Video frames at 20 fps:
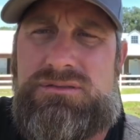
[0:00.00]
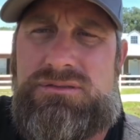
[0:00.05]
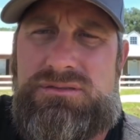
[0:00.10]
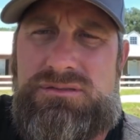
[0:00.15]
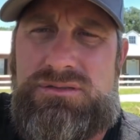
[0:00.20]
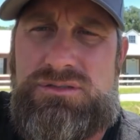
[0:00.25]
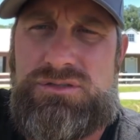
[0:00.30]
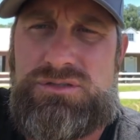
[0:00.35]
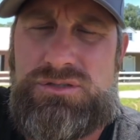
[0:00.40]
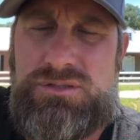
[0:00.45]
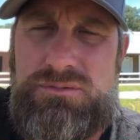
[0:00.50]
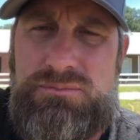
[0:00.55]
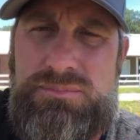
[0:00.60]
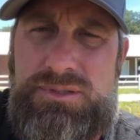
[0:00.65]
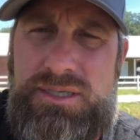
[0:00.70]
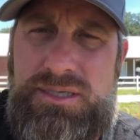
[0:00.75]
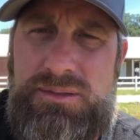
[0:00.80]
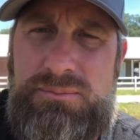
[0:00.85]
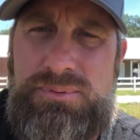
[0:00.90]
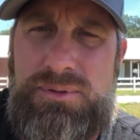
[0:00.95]
there shouldn't be
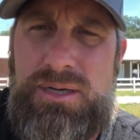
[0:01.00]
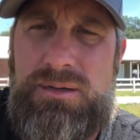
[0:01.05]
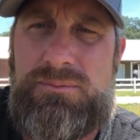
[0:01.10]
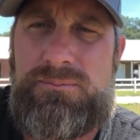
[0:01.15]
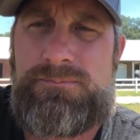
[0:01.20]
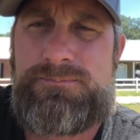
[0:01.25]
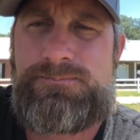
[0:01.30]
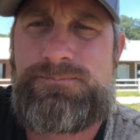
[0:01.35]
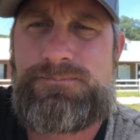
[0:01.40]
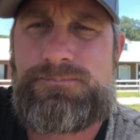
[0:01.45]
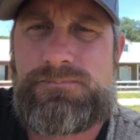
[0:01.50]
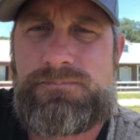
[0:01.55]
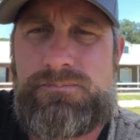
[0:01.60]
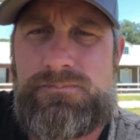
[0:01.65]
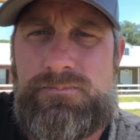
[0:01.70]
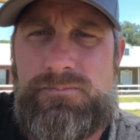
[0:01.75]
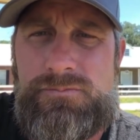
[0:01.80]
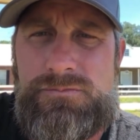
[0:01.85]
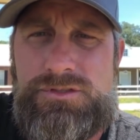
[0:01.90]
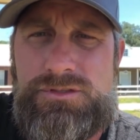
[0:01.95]
any problem.
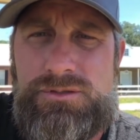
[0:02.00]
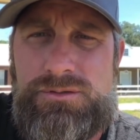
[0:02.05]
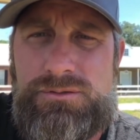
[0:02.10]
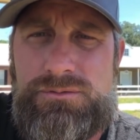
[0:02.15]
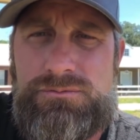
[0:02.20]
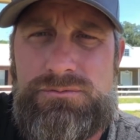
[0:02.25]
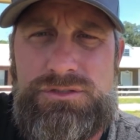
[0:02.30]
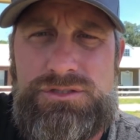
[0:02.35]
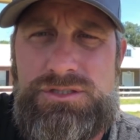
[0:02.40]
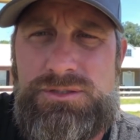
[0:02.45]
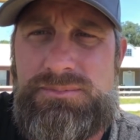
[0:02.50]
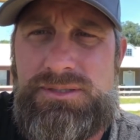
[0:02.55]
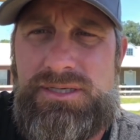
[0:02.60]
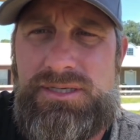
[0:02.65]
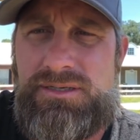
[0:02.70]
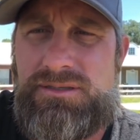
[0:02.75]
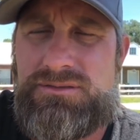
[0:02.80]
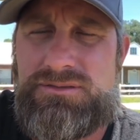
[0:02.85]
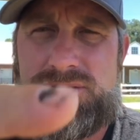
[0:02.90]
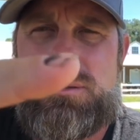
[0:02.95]
So we ship
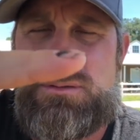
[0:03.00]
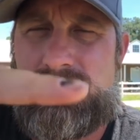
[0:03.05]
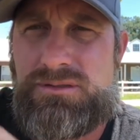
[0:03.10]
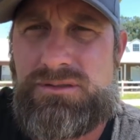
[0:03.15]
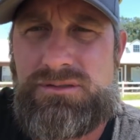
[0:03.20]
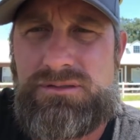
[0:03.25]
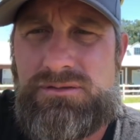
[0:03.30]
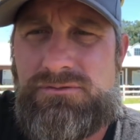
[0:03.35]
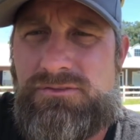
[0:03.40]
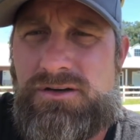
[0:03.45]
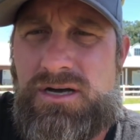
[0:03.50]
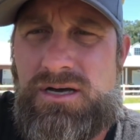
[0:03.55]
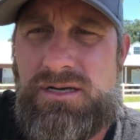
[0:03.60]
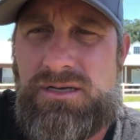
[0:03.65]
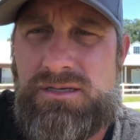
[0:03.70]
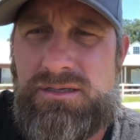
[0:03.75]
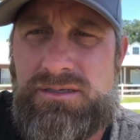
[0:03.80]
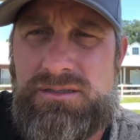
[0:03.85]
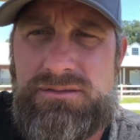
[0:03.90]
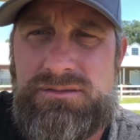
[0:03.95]
to Arizona,
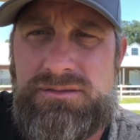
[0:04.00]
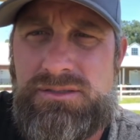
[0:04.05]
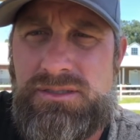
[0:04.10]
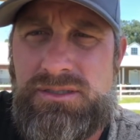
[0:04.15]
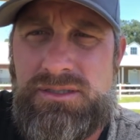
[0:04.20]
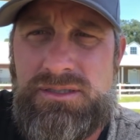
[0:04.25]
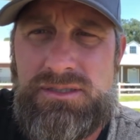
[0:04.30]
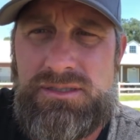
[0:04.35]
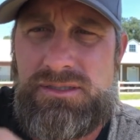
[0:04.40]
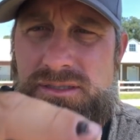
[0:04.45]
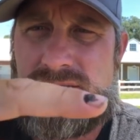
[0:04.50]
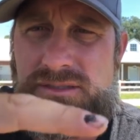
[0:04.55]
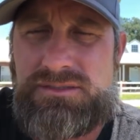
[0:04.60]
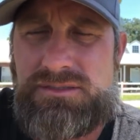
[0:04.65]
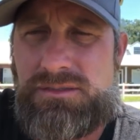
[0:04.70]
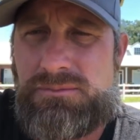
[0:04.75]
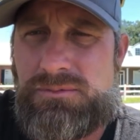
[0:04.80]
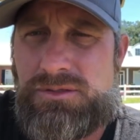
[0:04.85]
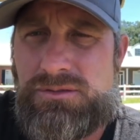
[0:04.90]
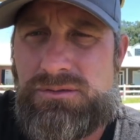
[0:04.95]
Nevada
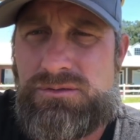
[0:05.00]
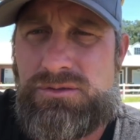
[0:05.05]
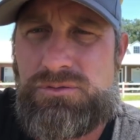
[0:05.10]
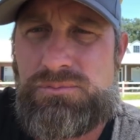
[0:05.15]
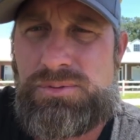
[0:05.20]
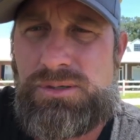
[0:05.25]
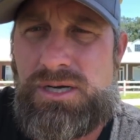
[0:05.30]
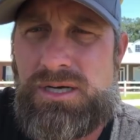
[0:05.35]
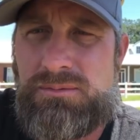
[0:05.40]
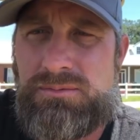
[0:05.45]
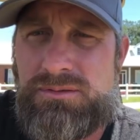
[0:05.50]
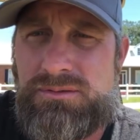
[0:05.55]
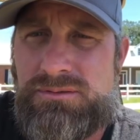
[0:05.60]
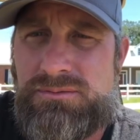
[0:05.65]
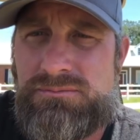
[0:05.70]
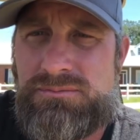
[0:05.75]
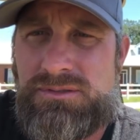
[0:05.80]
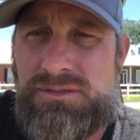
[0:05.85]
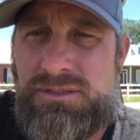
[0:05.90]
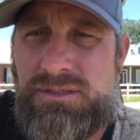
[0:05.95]
in the summer, no
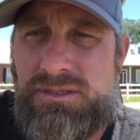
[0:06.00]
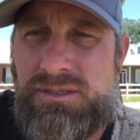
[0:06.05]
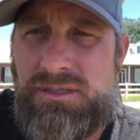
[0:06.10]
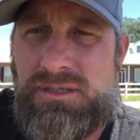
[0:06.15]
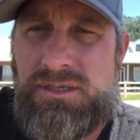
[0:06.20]
problem.